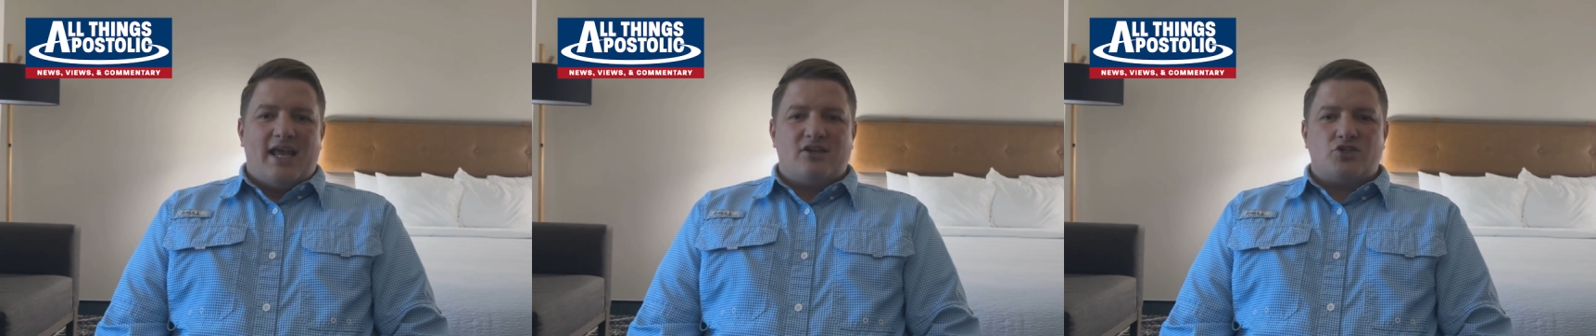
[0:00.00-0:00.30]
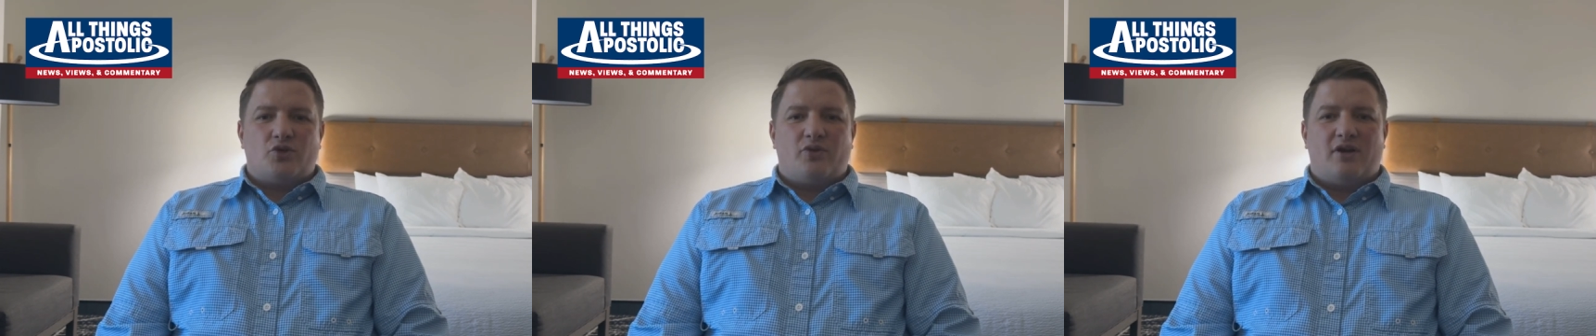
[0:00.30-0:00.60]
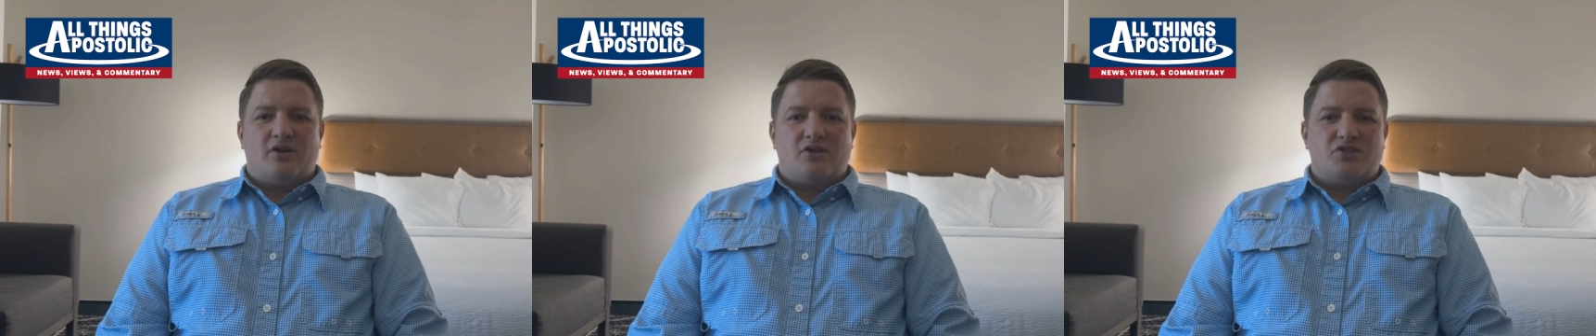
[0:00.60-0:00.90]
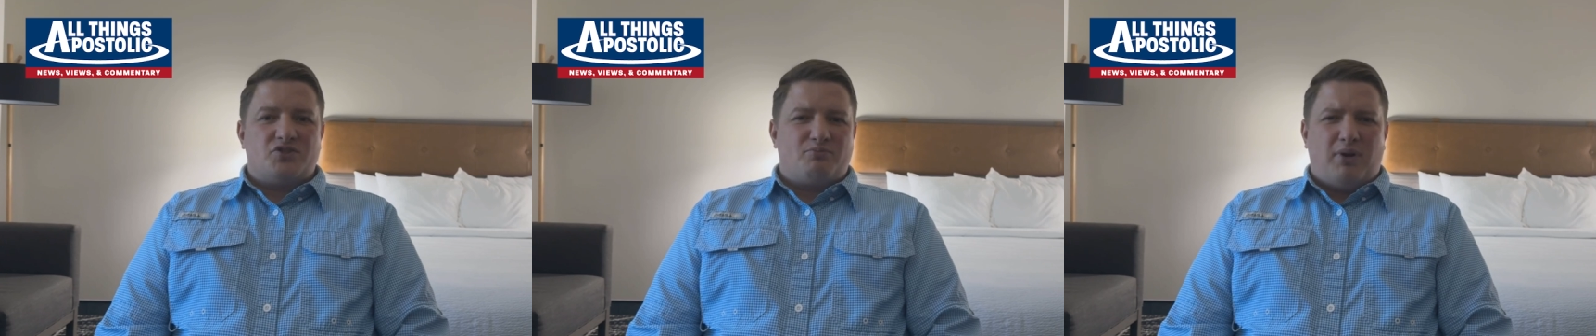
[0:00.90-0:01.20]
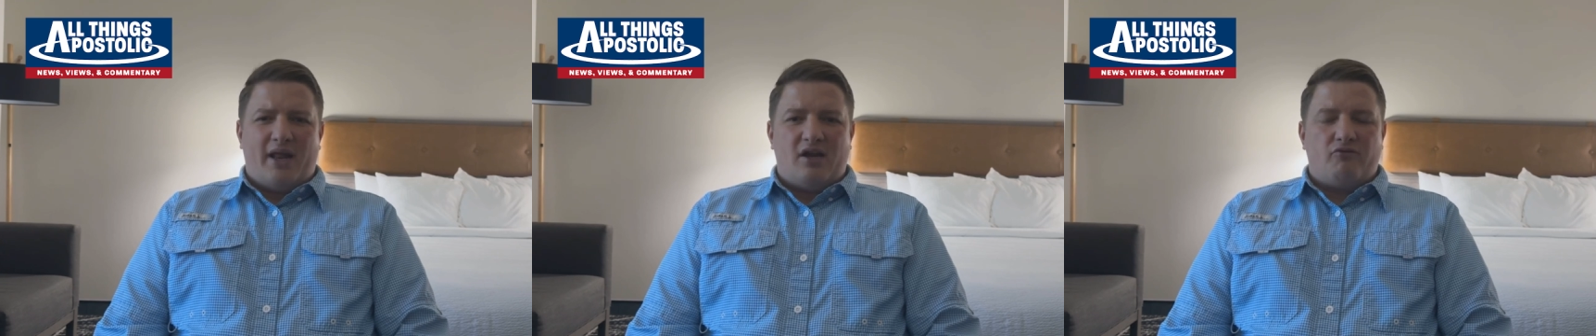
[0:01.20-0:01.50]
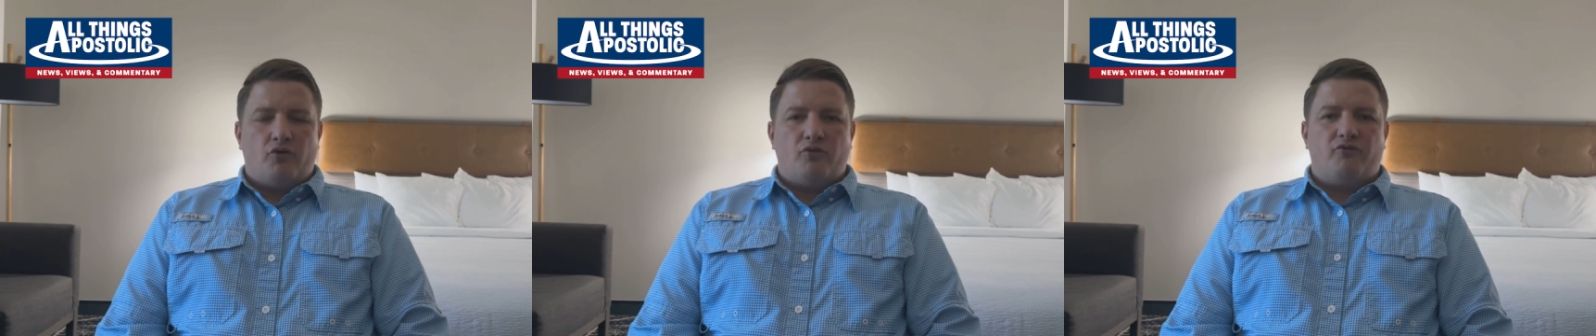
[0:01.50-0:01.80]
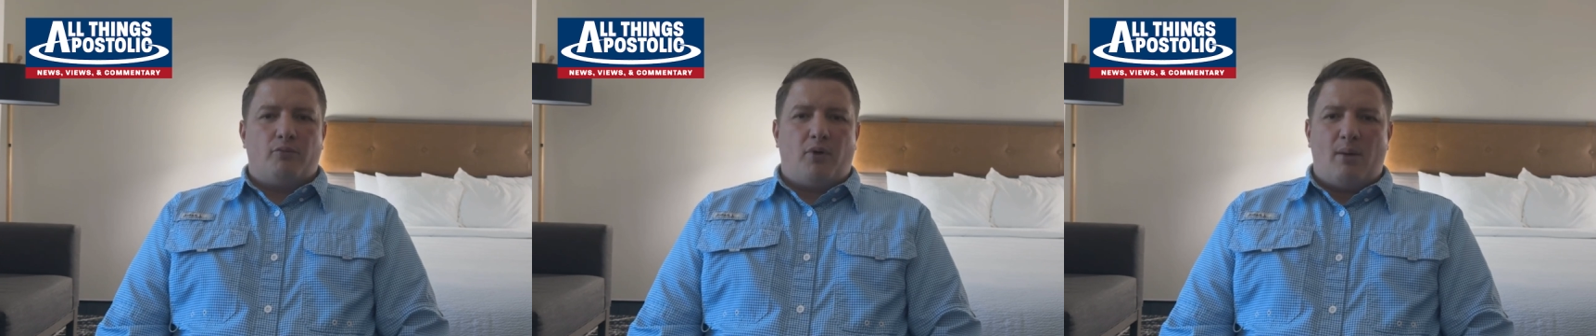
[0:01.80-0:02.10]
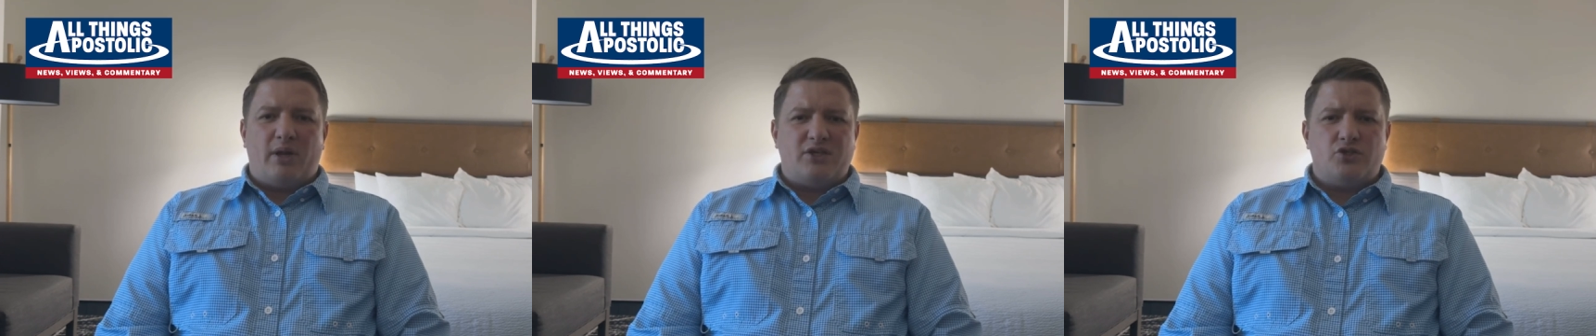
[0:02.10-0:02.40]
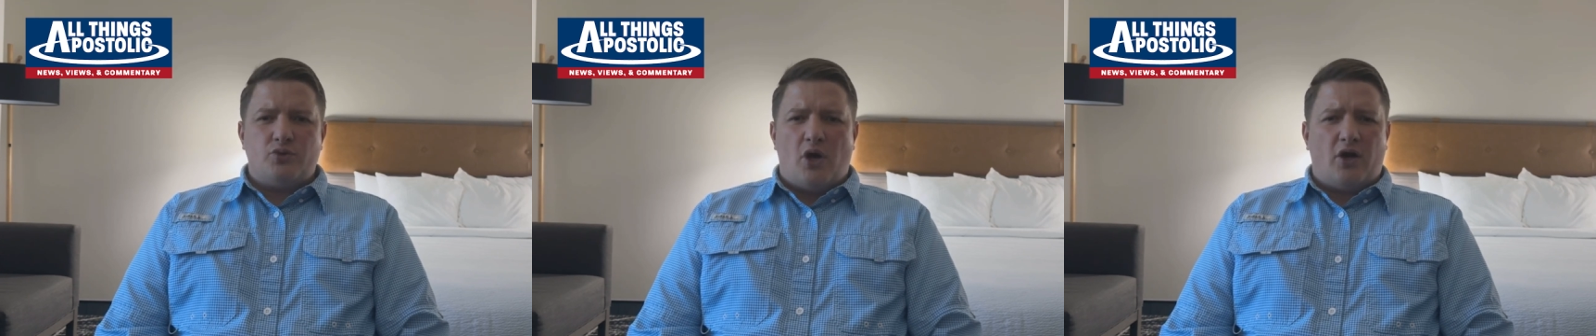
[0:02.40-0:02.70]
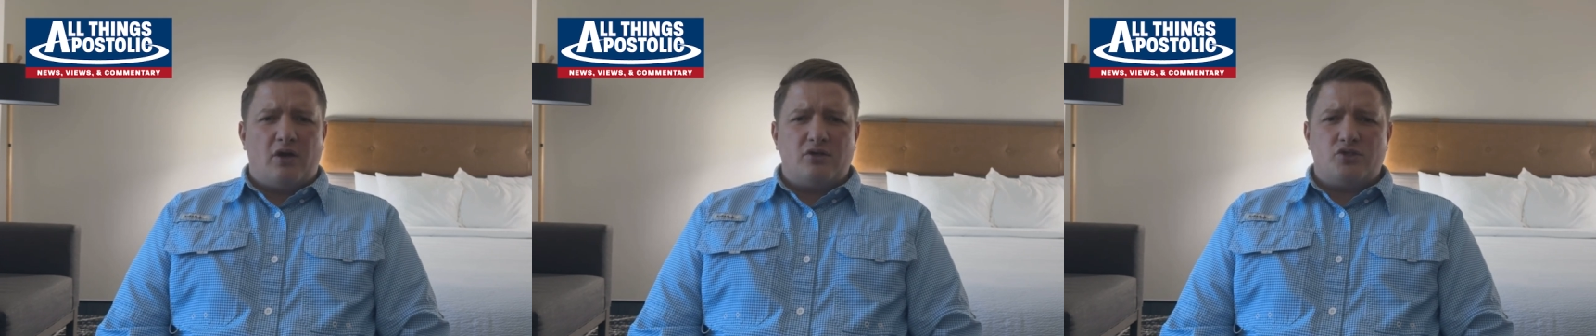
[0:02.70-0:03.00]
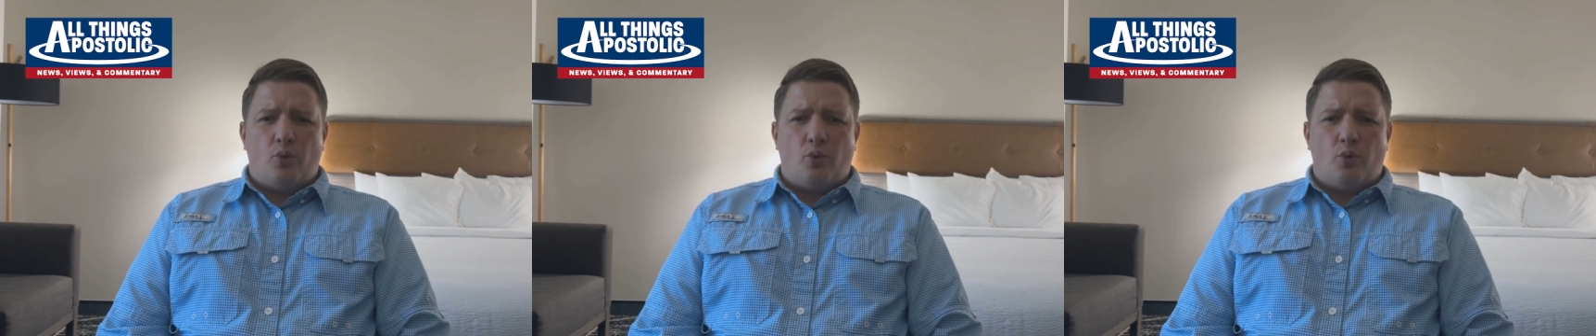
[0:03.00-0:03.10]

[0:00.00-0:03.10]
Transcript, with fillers: And so there's plenty of room for probably two hundred